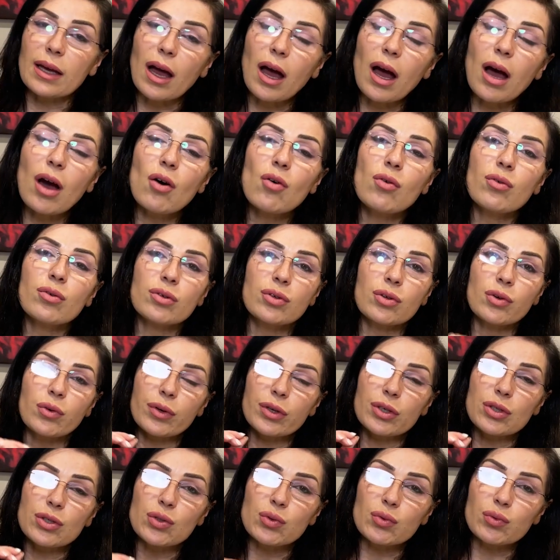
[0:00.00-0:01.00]
out,
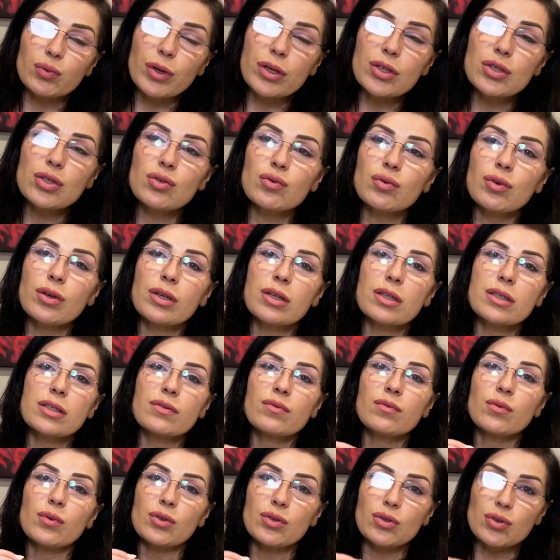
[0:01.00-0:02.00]
going to restaurants
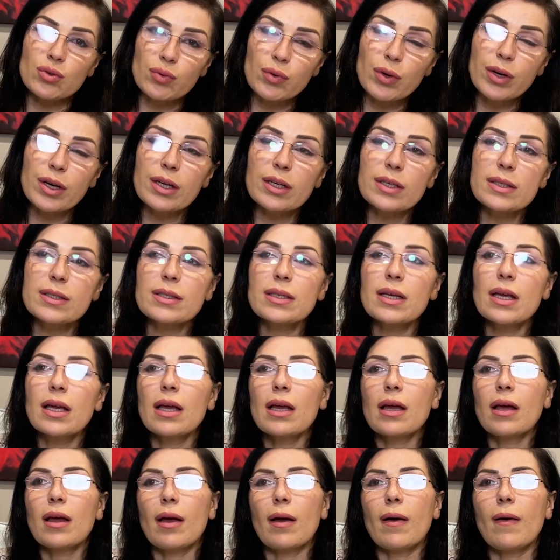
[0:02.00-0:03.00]
for drinks.
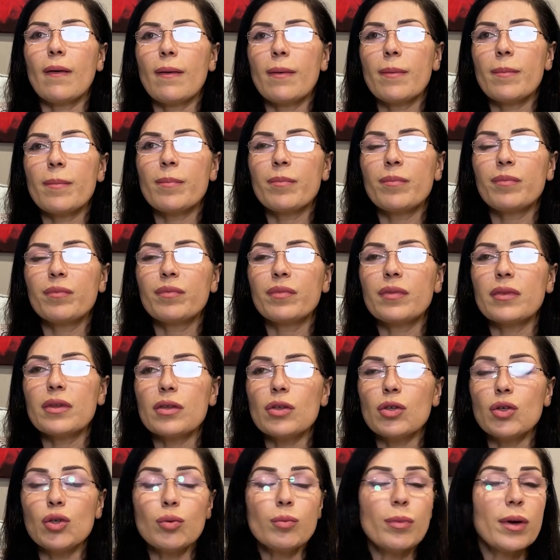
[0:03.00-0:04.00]

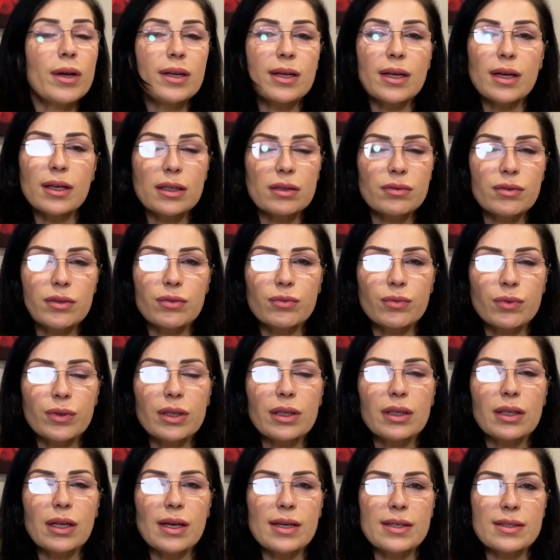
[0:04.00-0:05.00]
You may not even
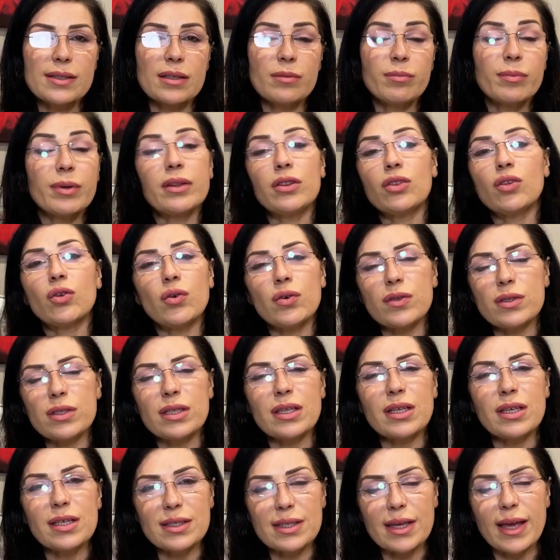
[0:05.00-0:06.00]
realize it, but those
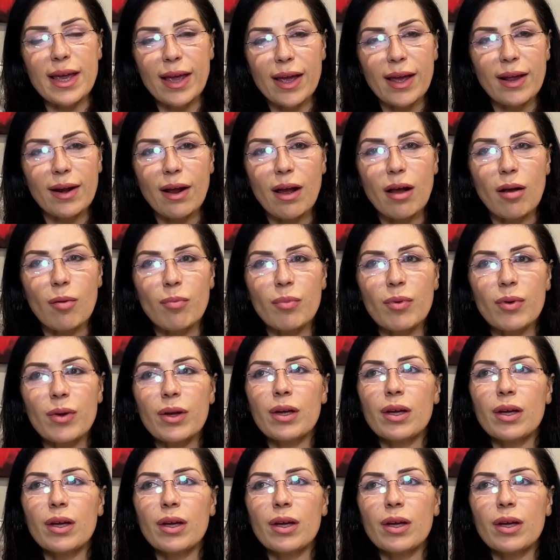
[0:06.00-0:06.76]
things add up.